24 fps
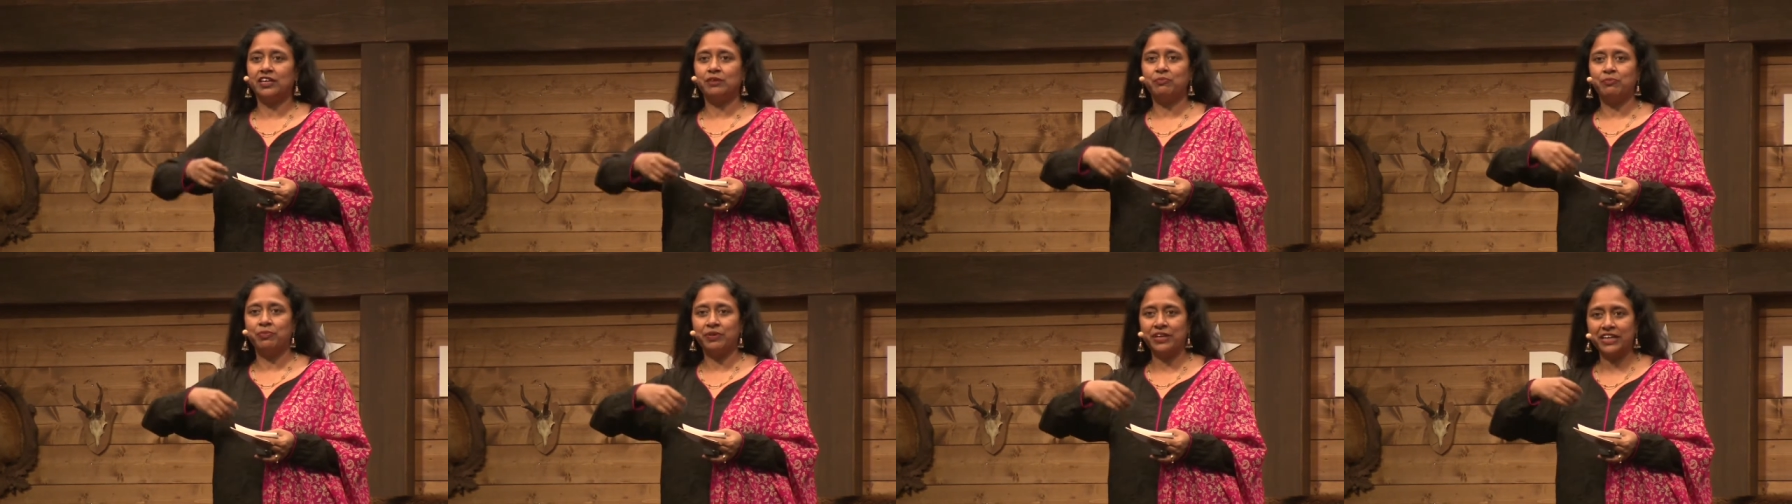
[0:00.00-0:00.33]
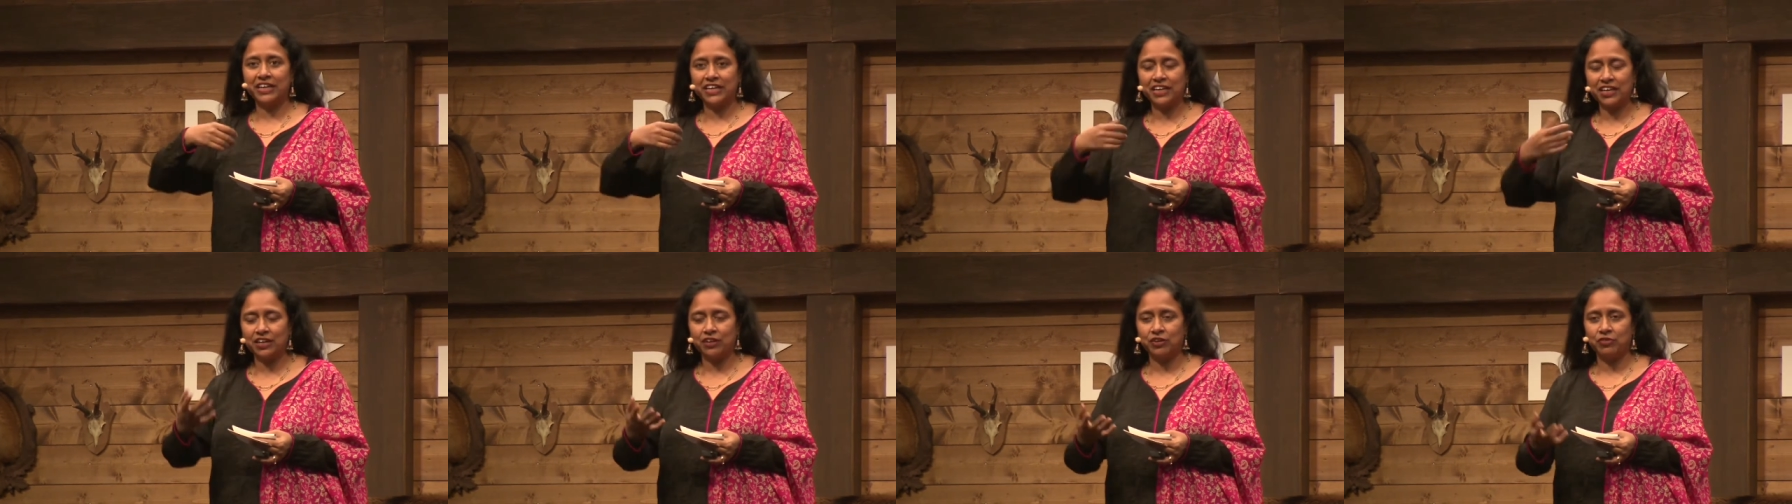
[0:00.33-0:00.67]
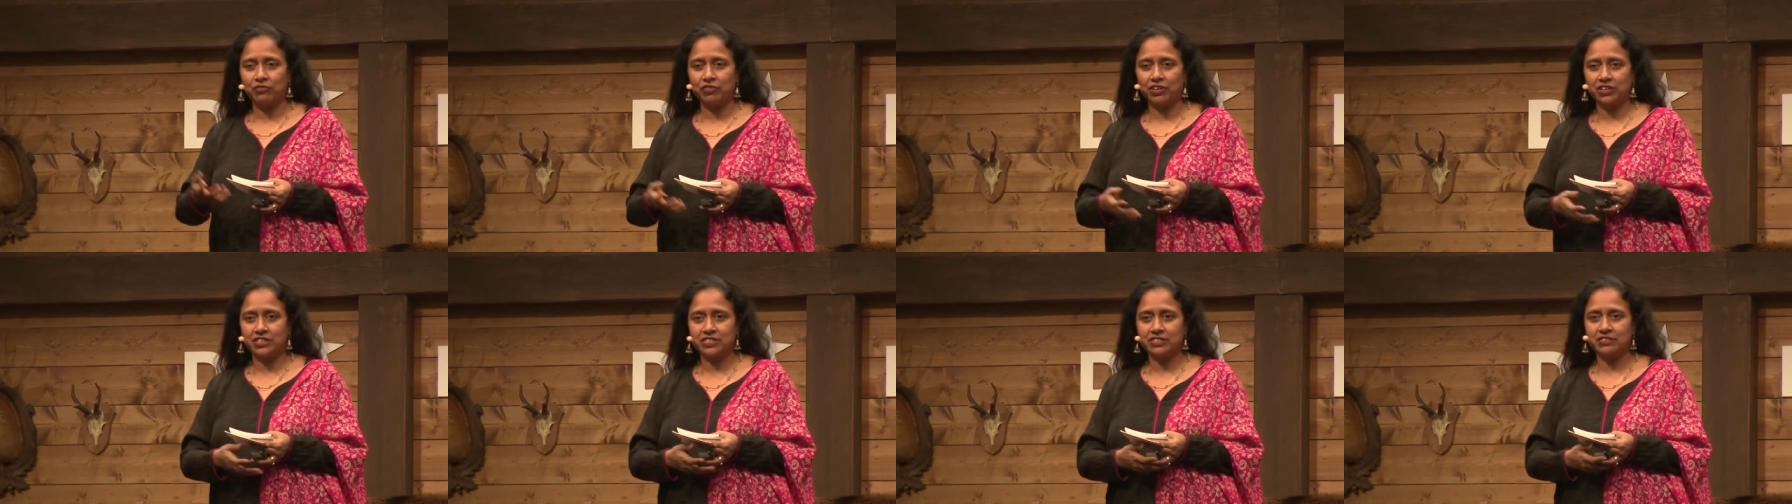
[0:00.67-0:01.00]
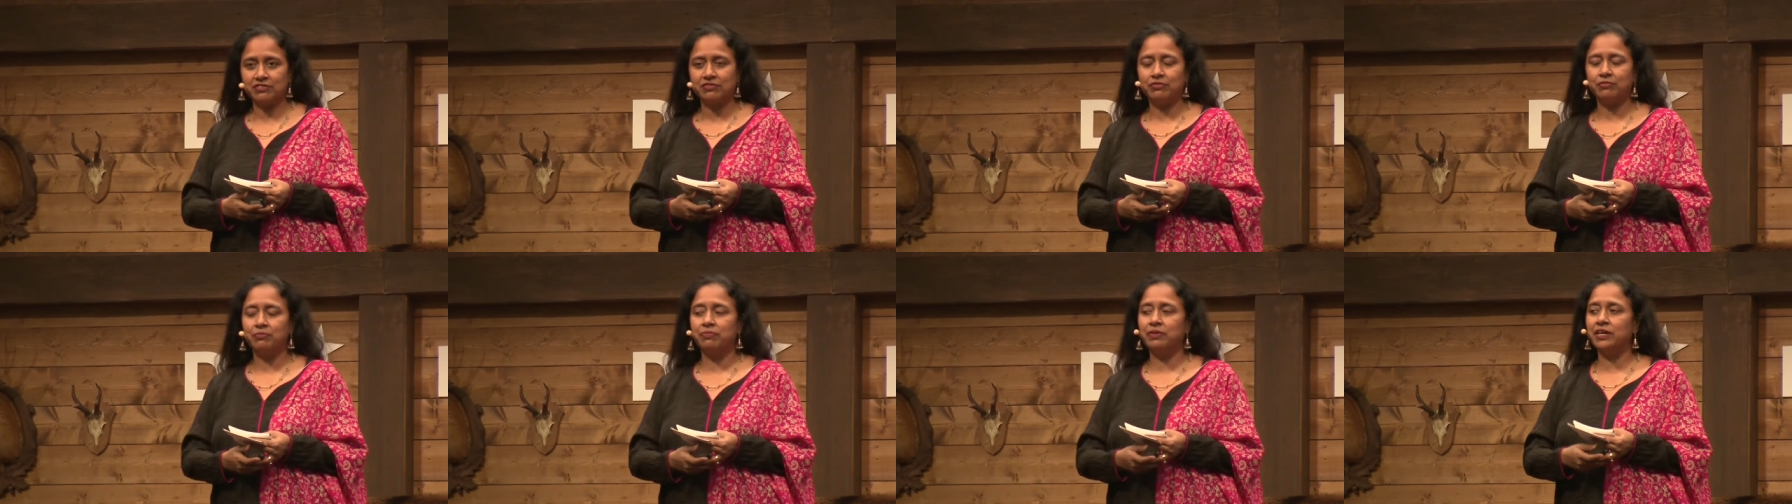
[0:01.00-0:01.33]
being
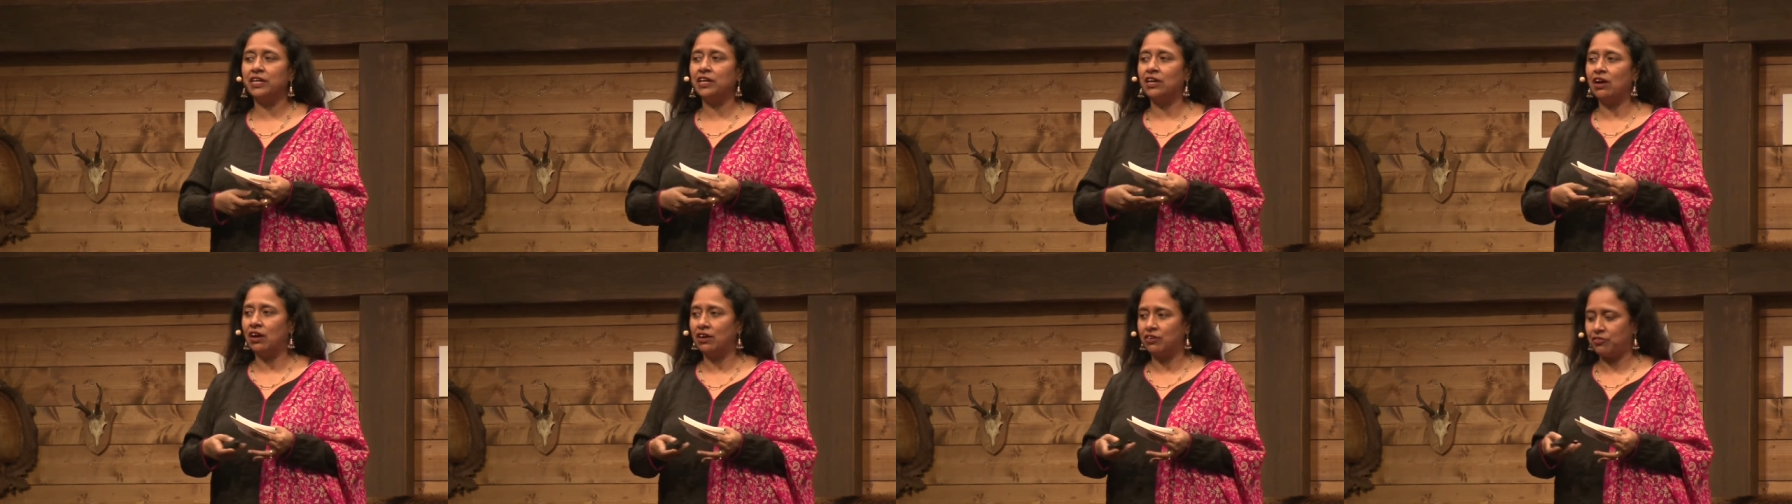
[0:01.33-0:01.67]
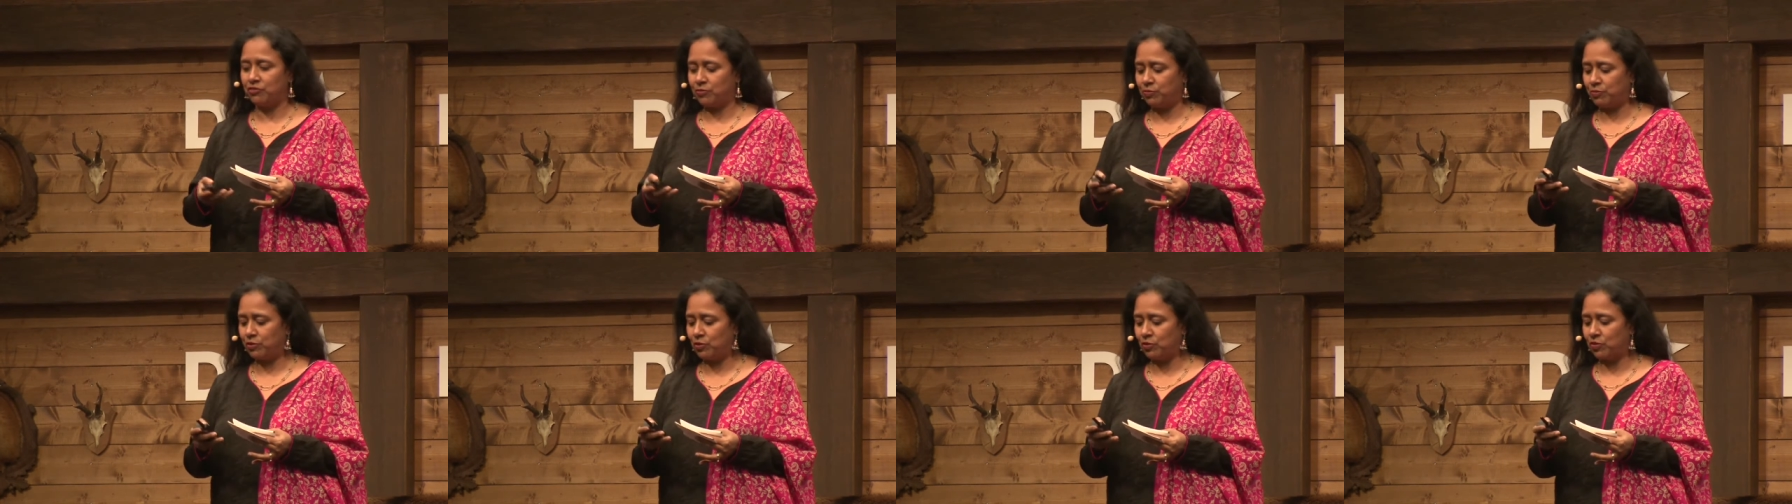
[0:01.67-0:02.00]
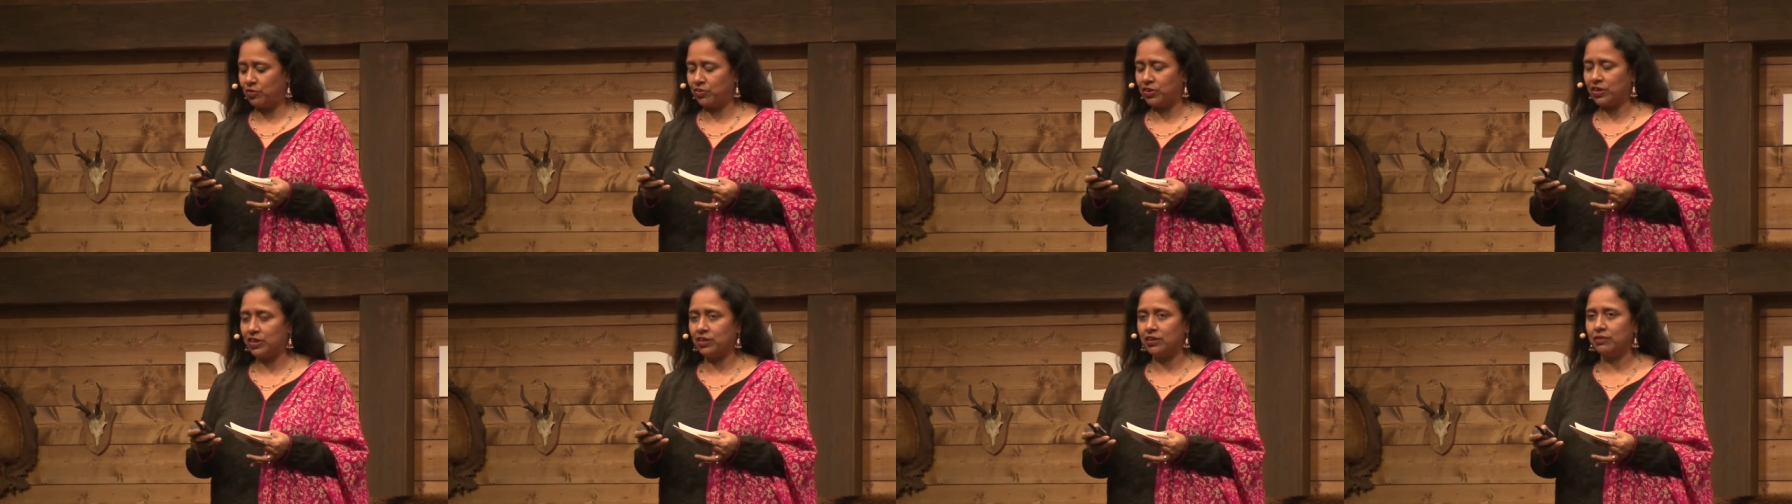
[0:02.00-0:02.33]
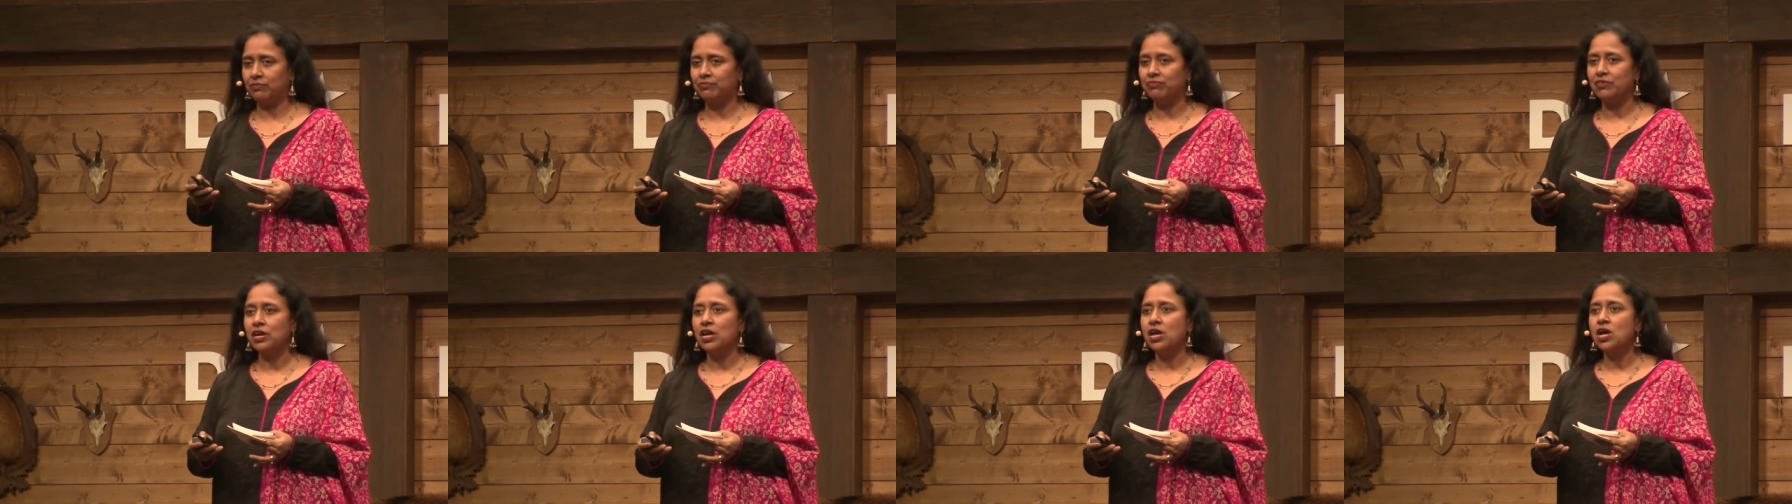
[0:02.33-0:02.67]
innovative, being entrepreneurial.
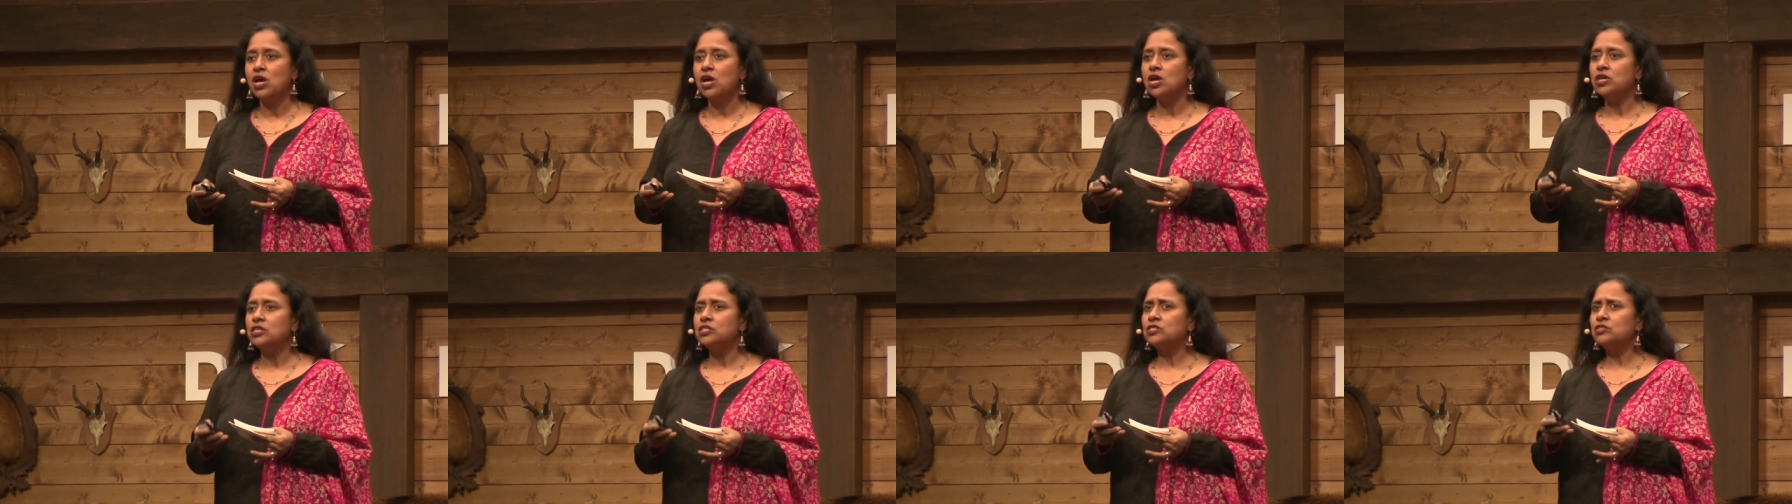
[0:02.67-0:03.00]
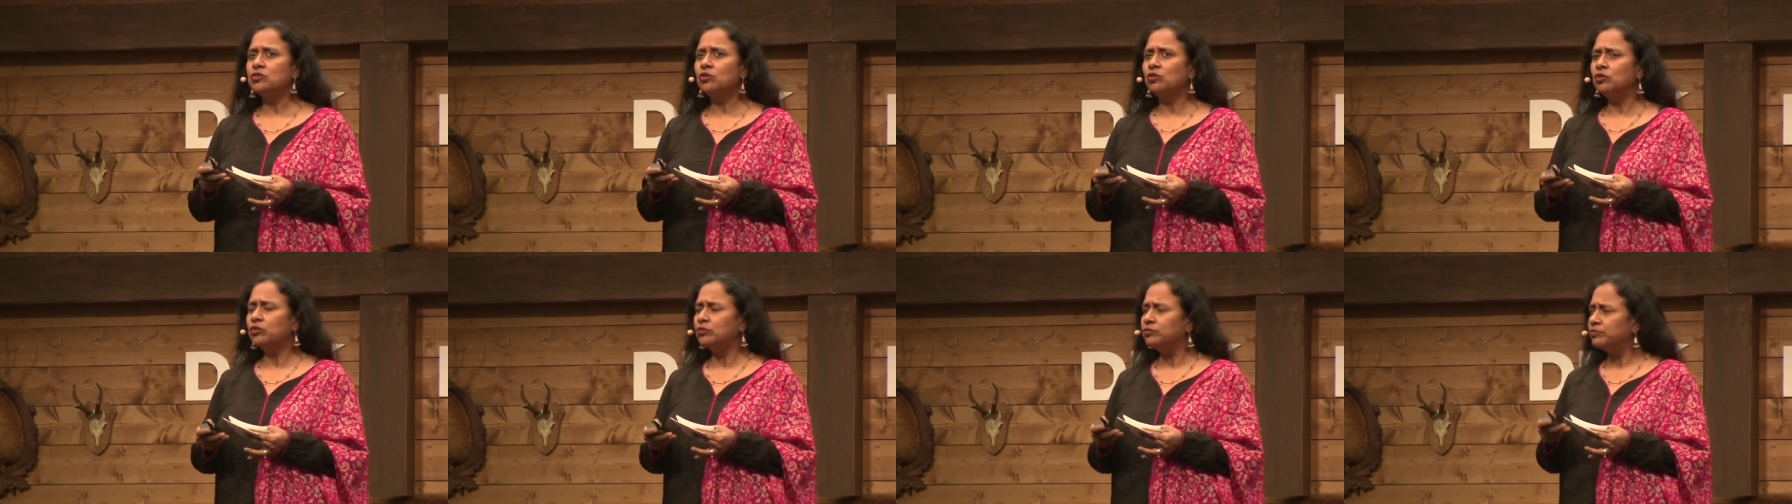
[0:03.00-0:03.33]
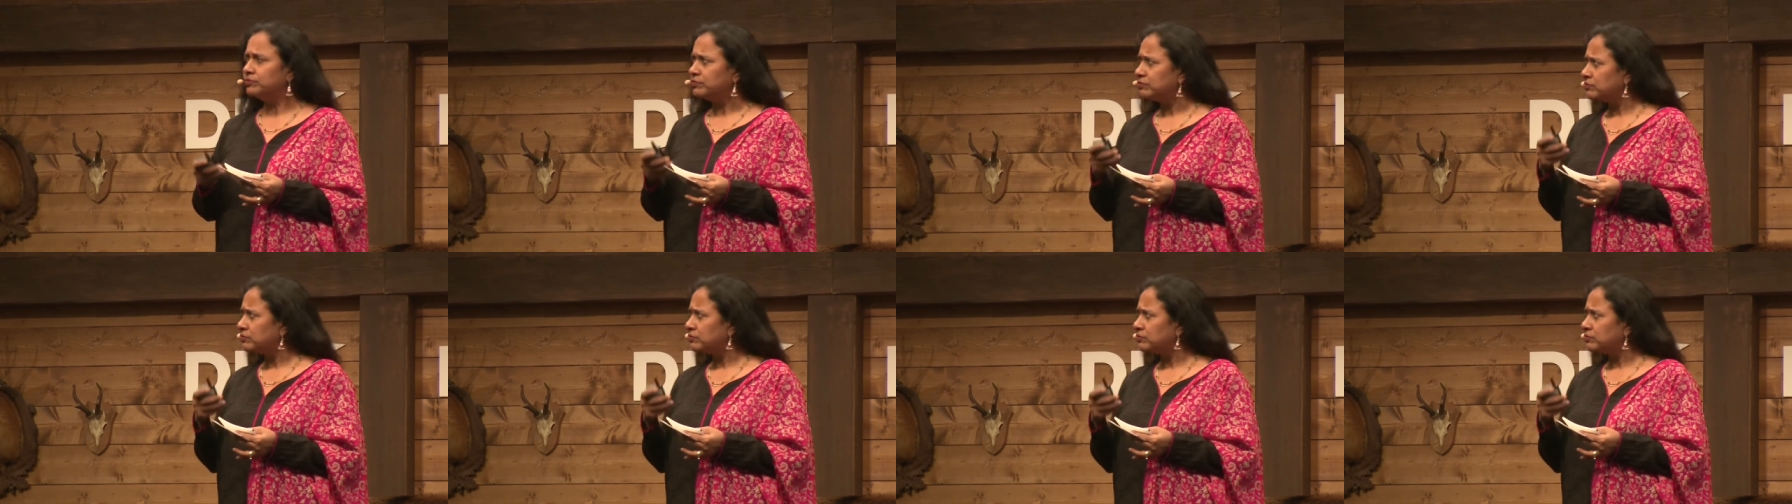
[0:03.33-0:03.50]
So